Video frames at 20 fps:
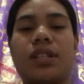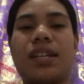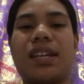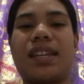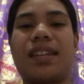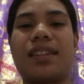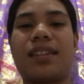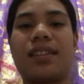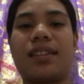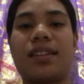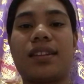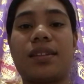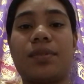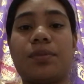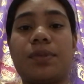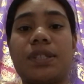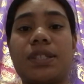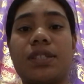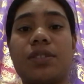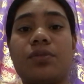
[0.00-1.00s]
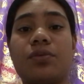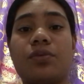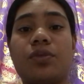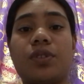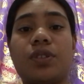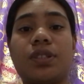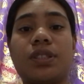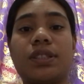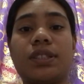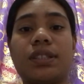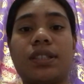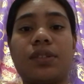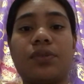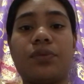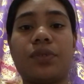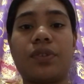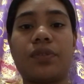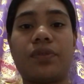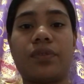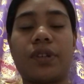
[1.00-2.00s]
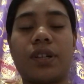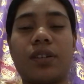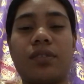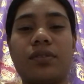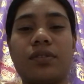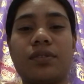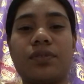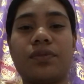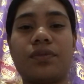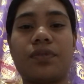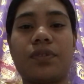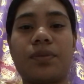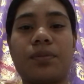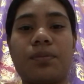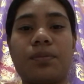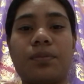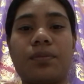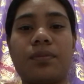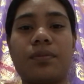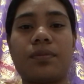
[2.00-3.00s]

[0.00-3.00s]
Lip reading: and the limiting words that we found from